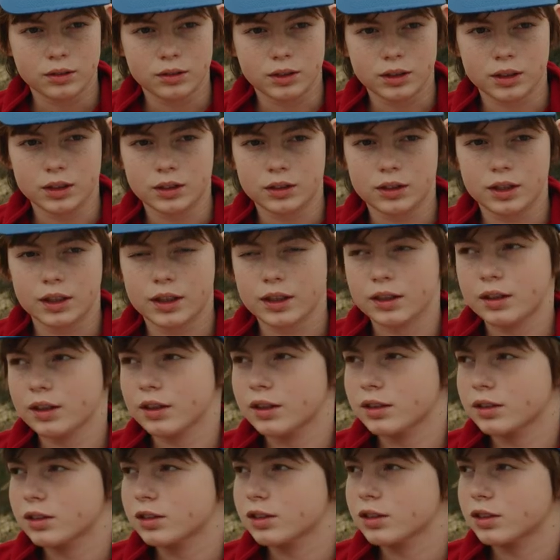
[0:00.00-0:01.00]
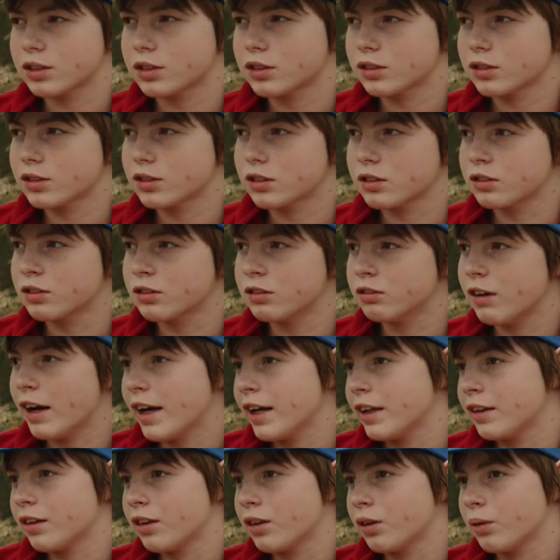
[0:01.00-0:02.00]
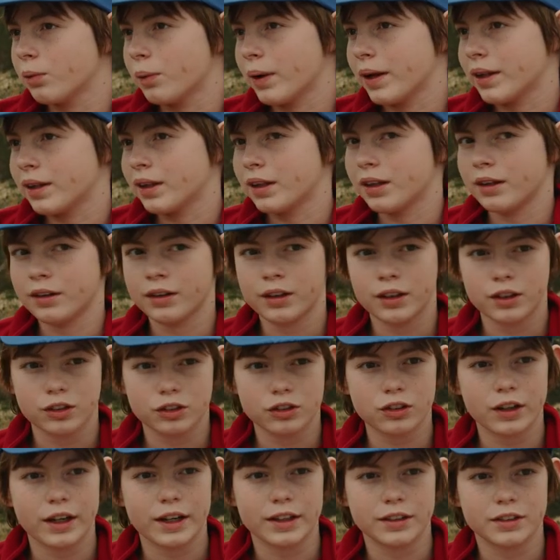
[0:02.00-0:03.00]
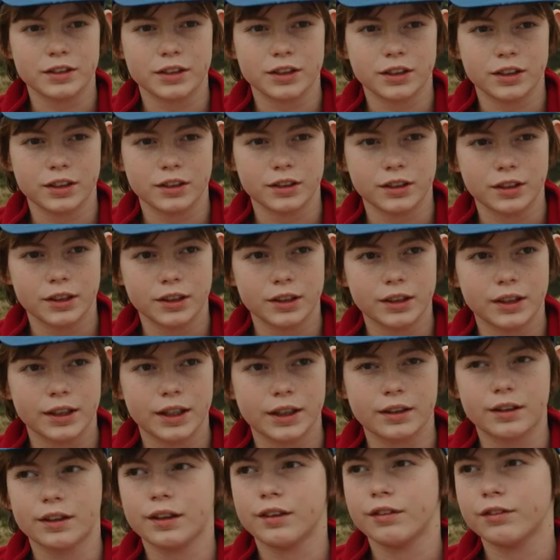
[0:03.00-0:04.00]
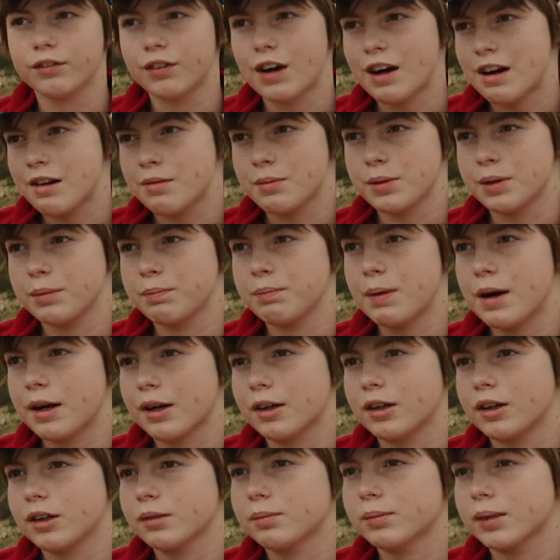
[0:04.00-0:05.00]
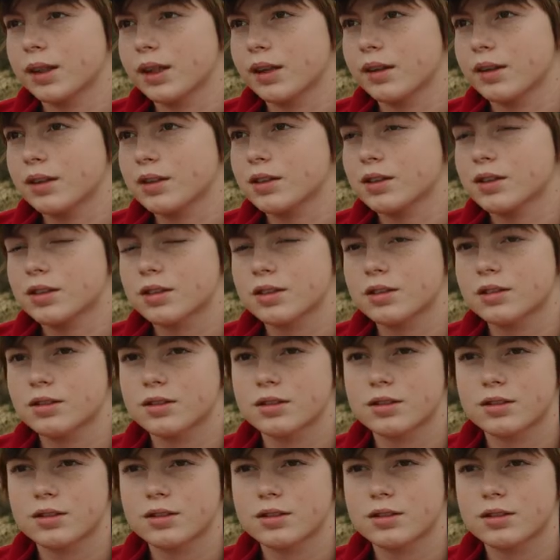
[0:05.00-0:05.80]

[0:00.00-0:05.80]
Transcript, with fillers: And I think it's just great the way they're trying to get the environment back up like this.